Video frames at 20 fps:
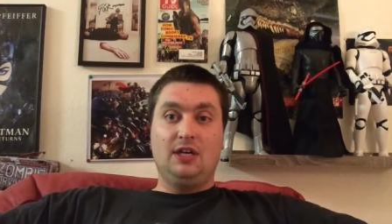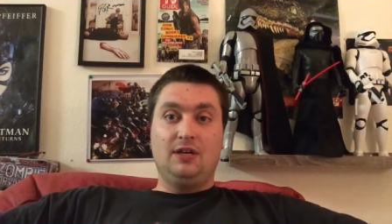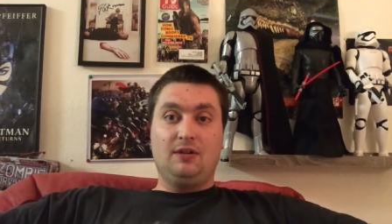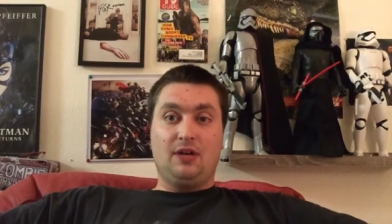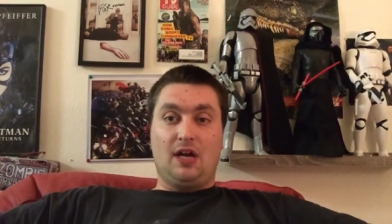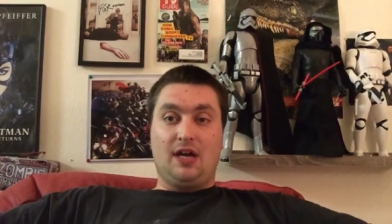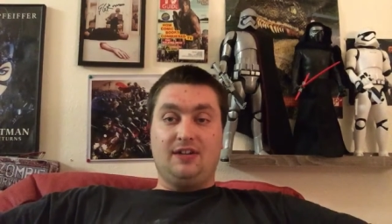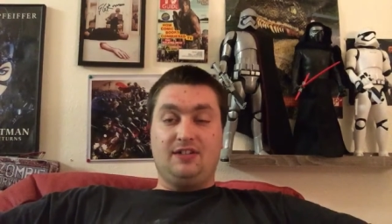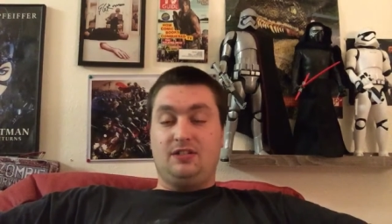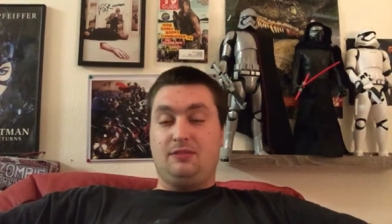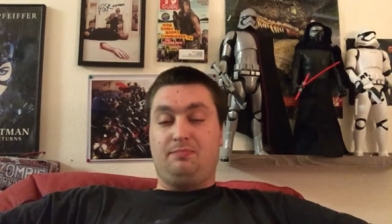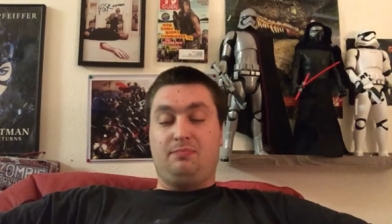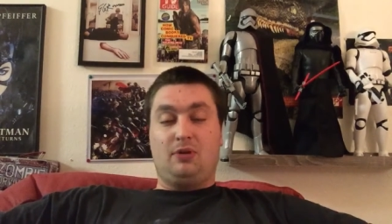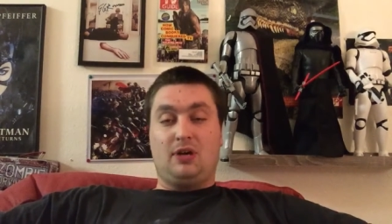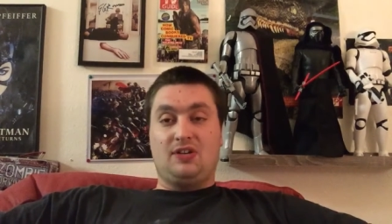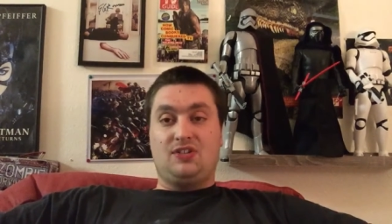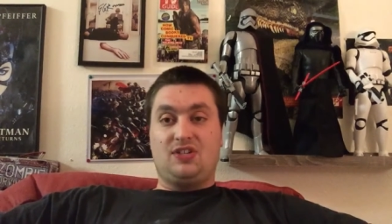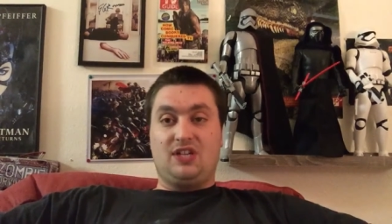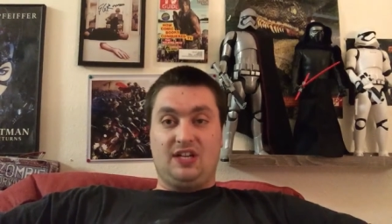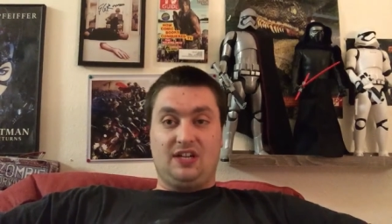uh,
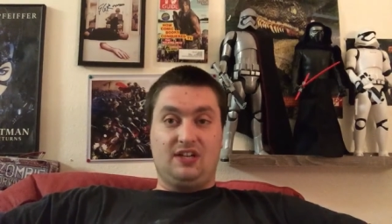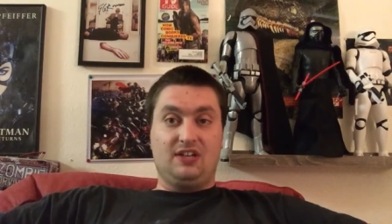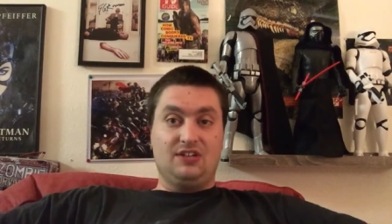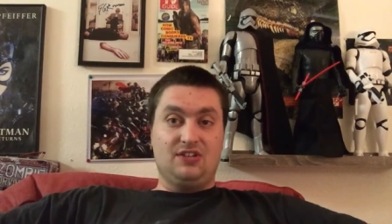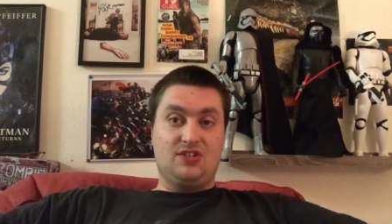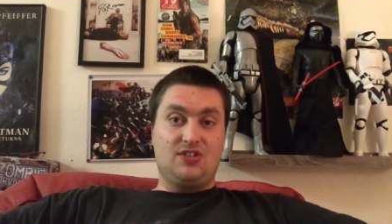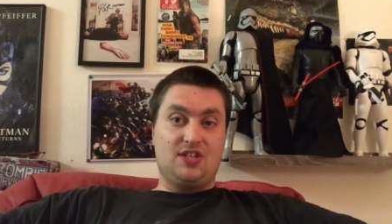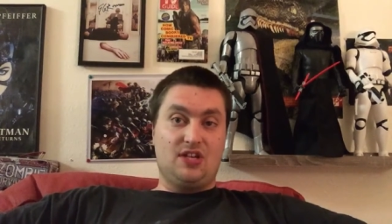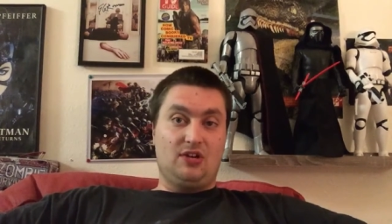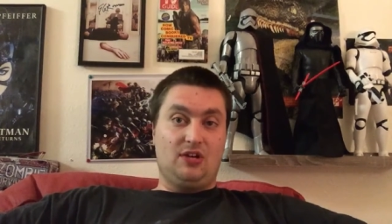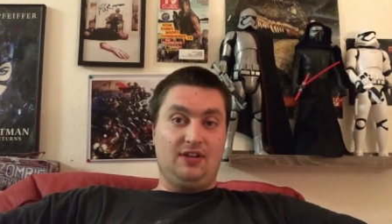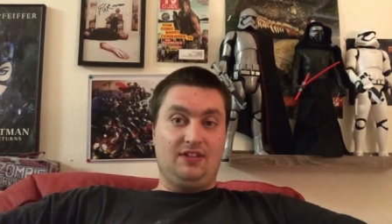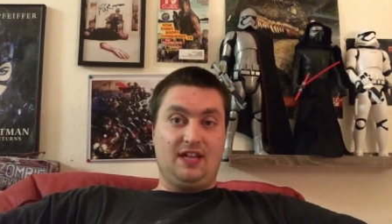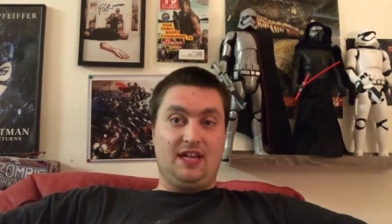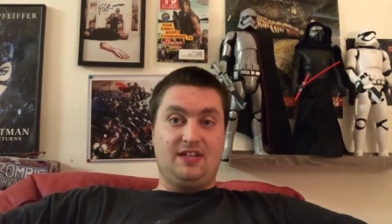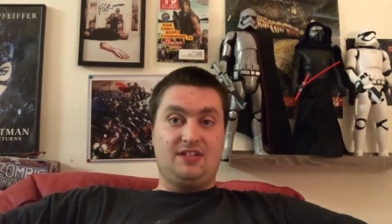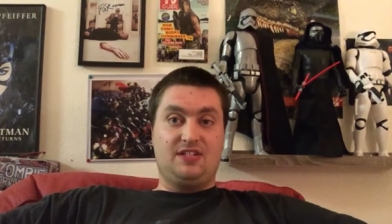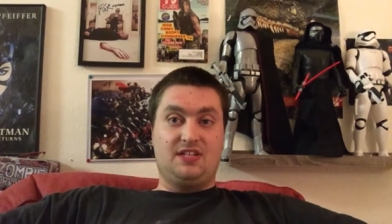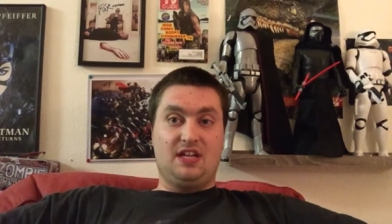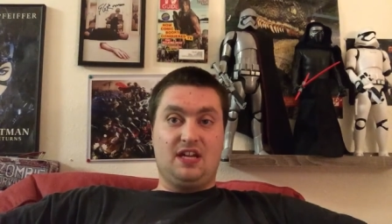depressing considering
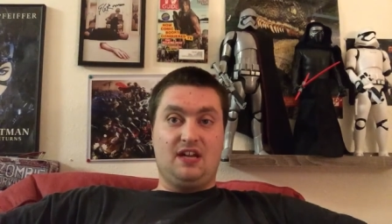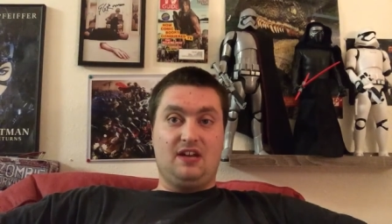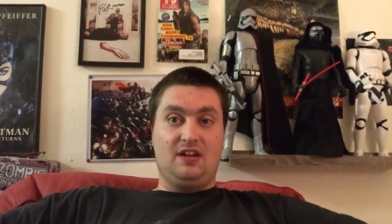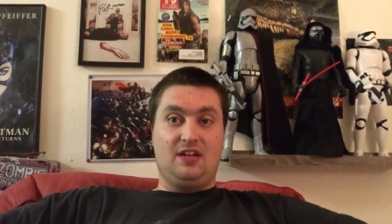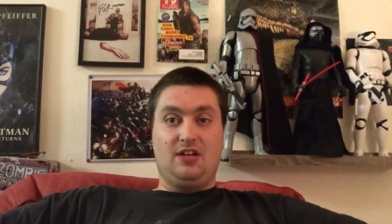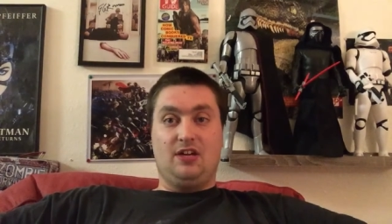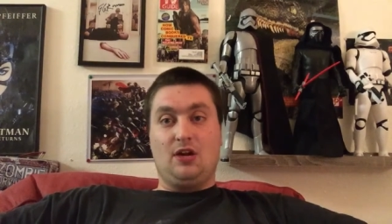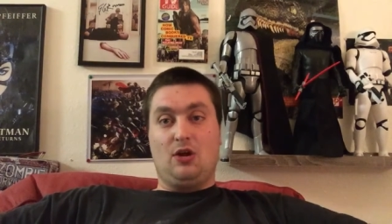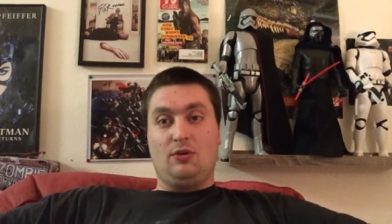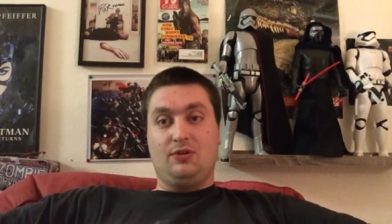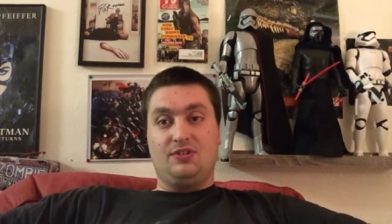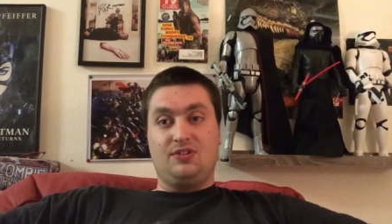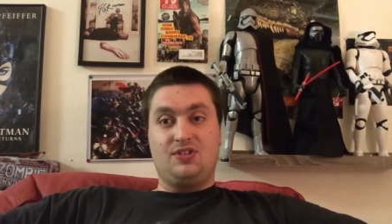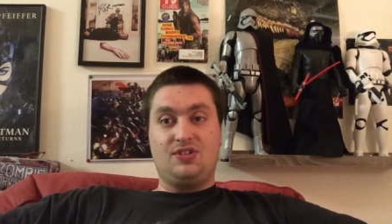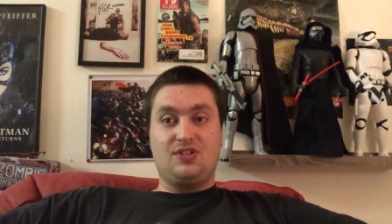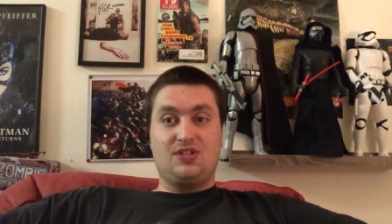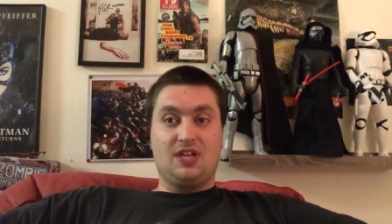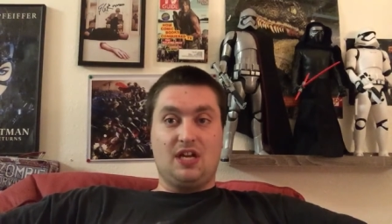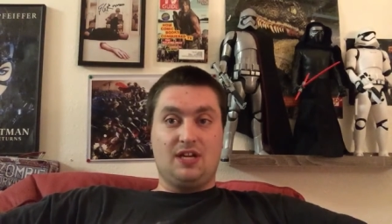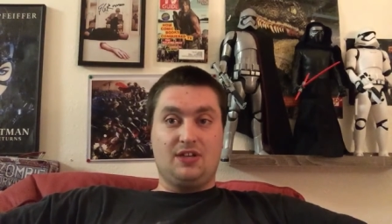that uh, you know
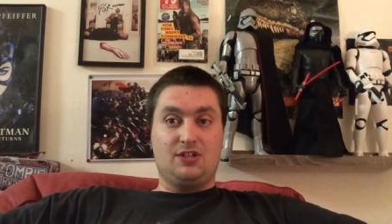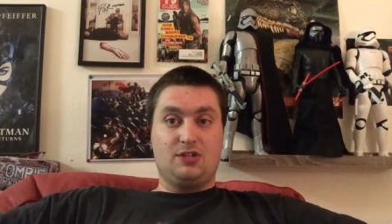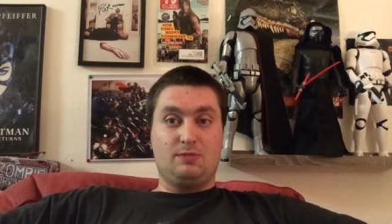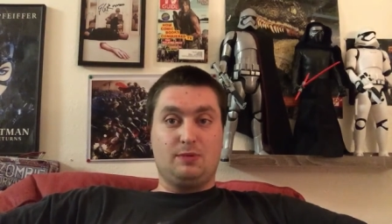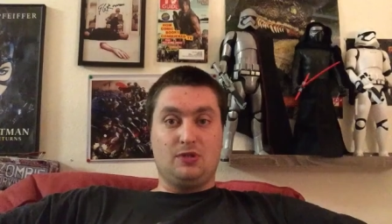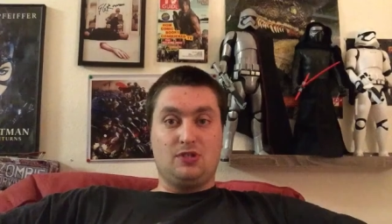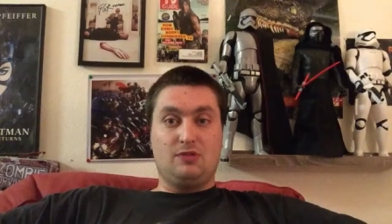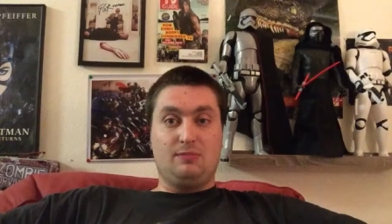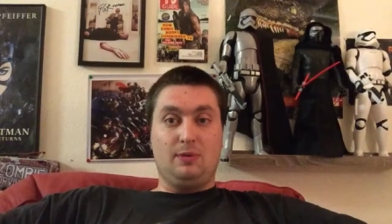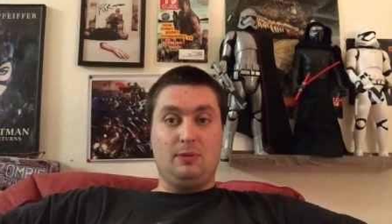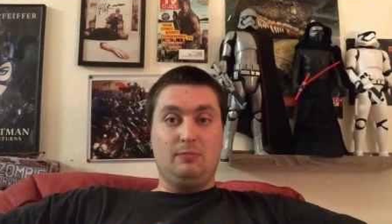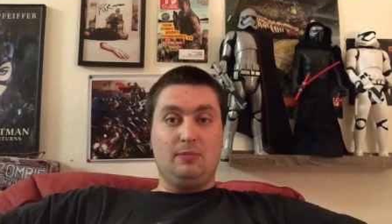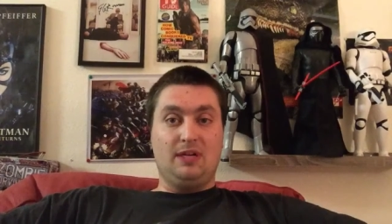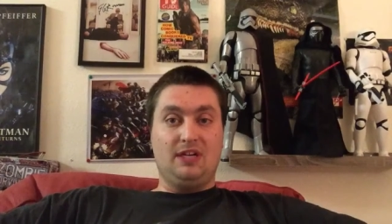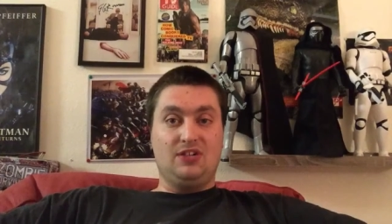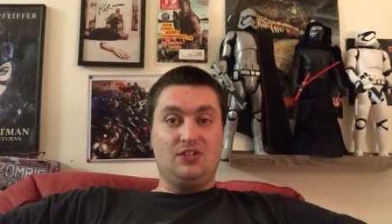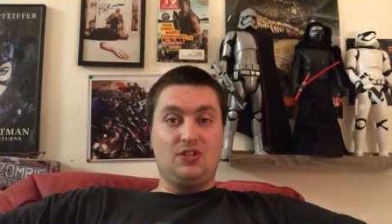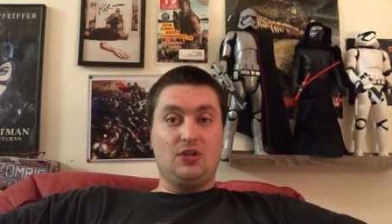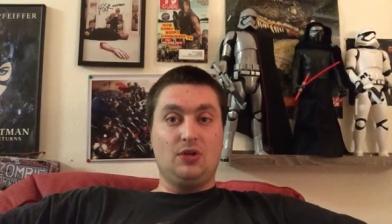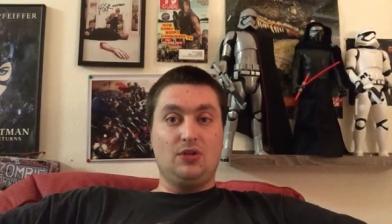it's uh, supposed to be a mini
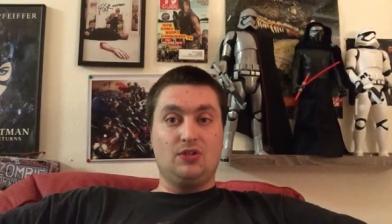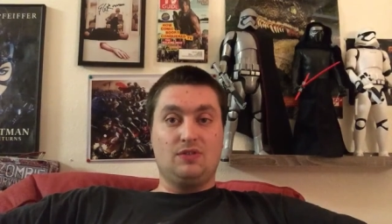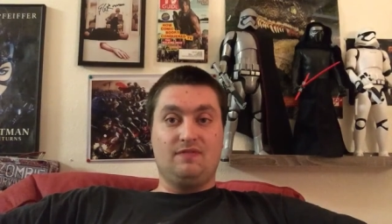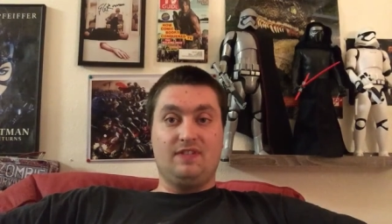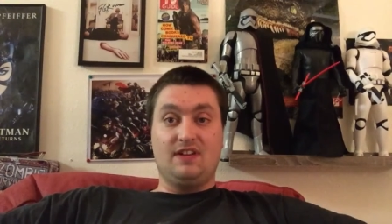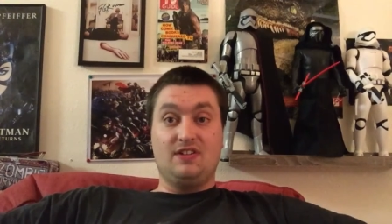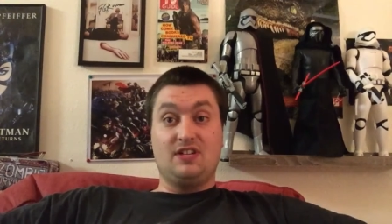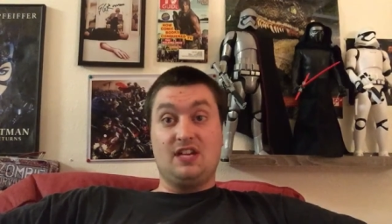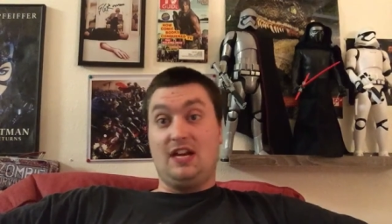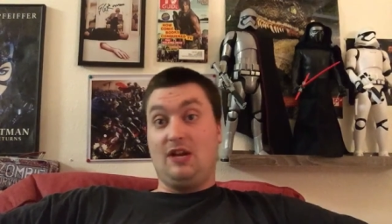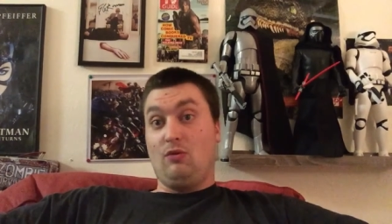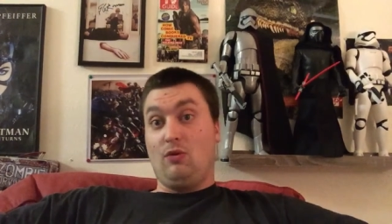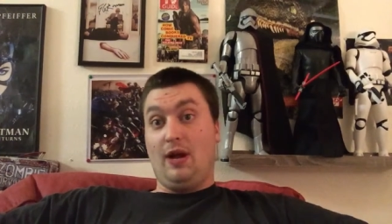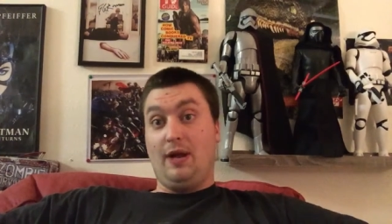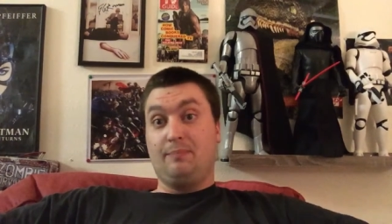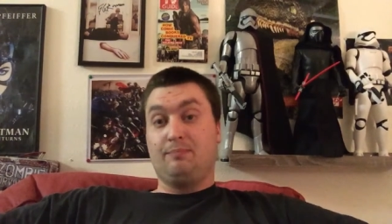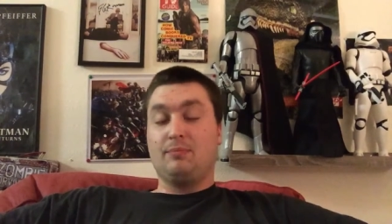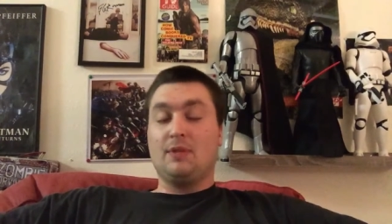series event anyway.